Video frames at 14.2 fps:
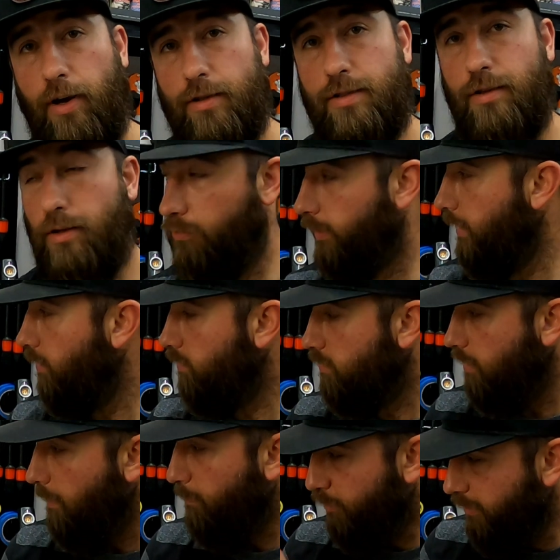thoughts on the
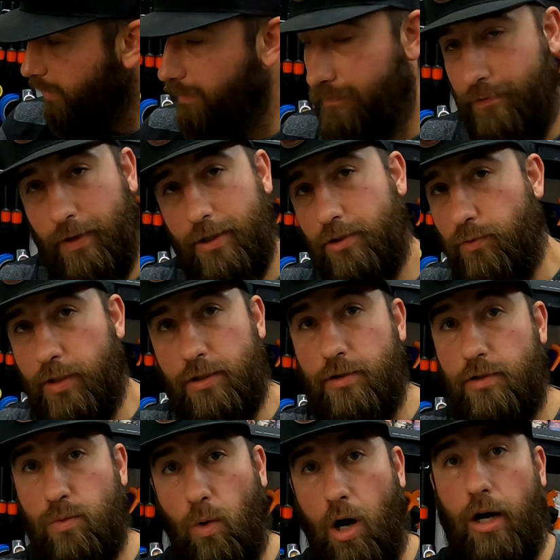Griots Brilliant Finish
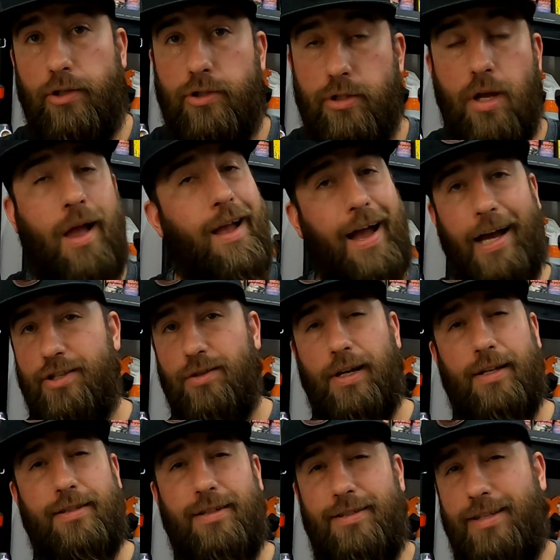Rinseless Wash. As you
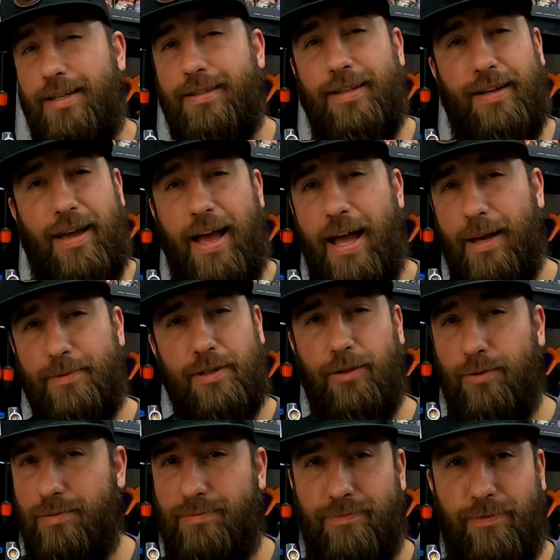guys can see, it did an
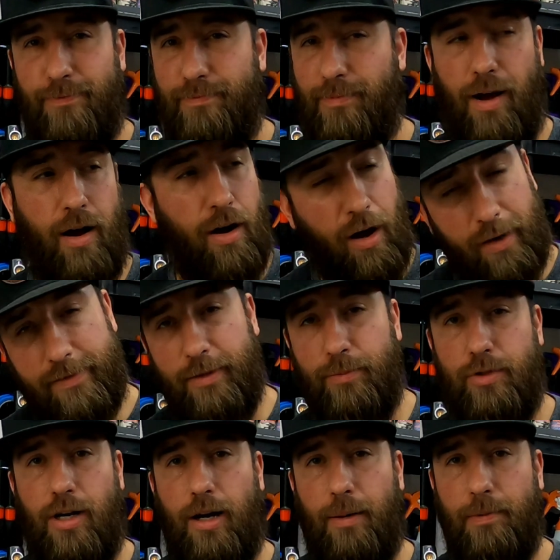absolute awesome
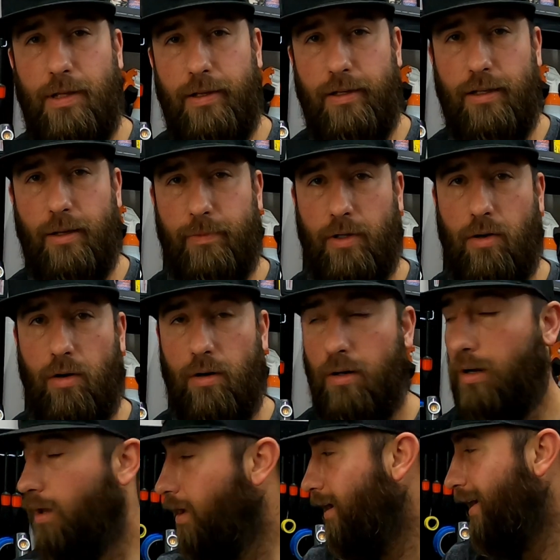job cleaning up the
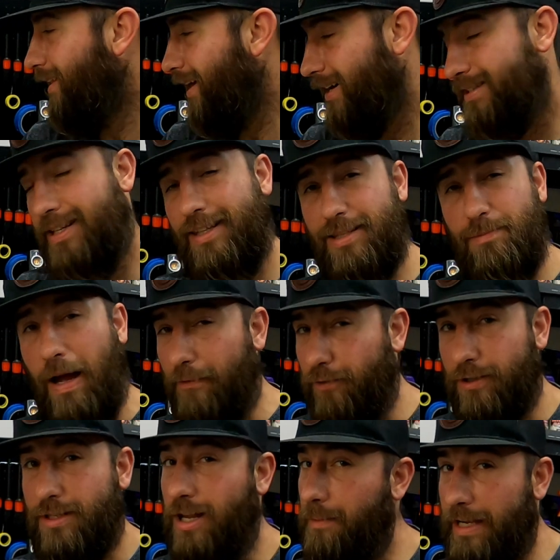car. And like I said, this is my
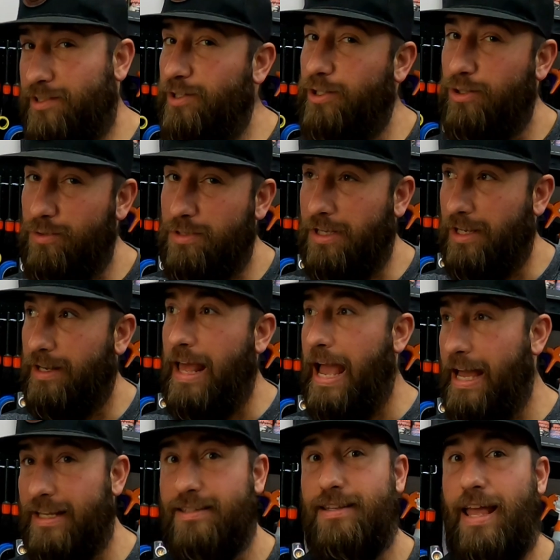first time actually using it
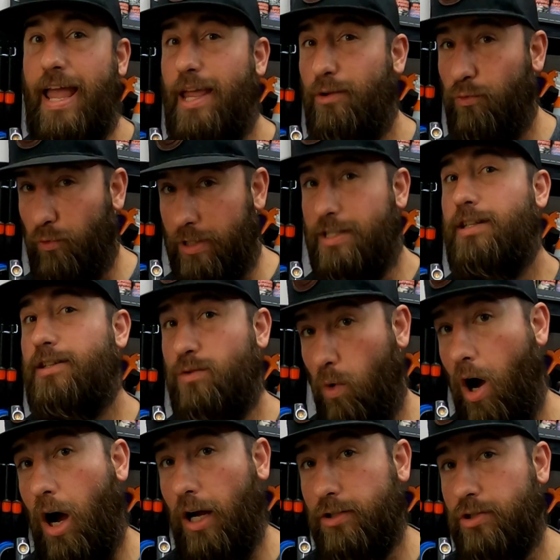as a rinseless
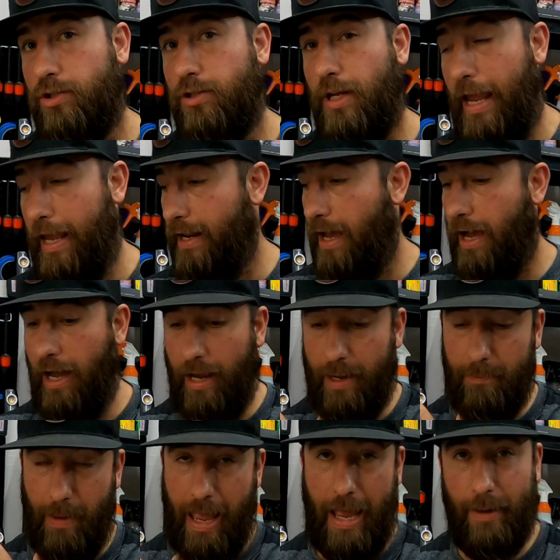wash, and I
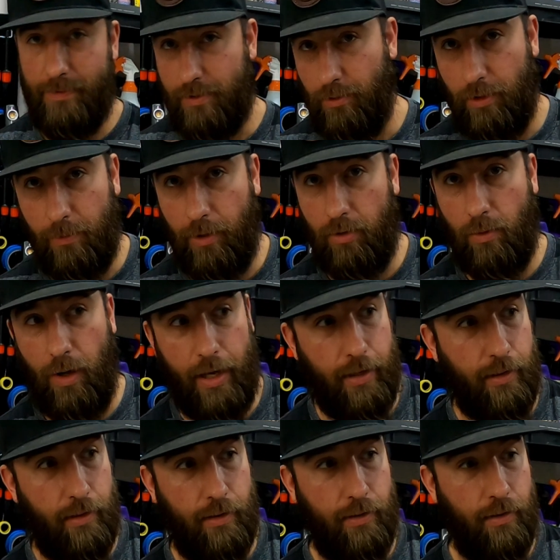am absolutely blown away.
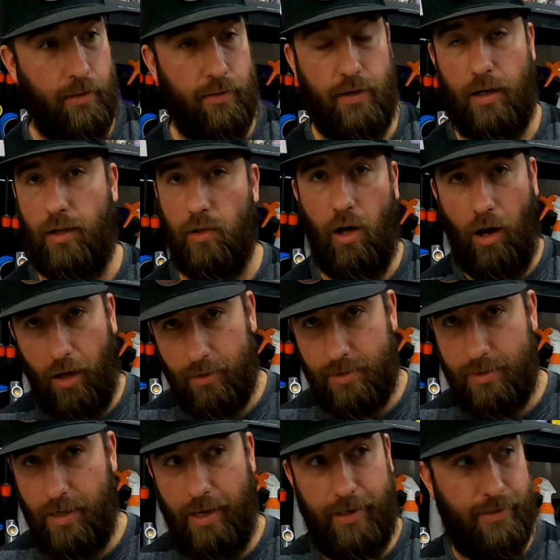The
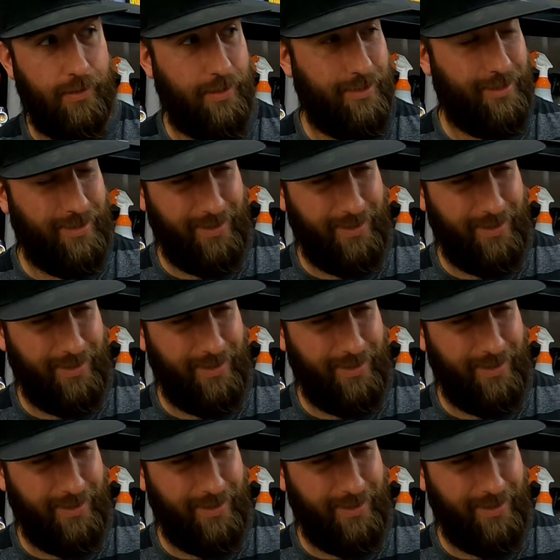gloss and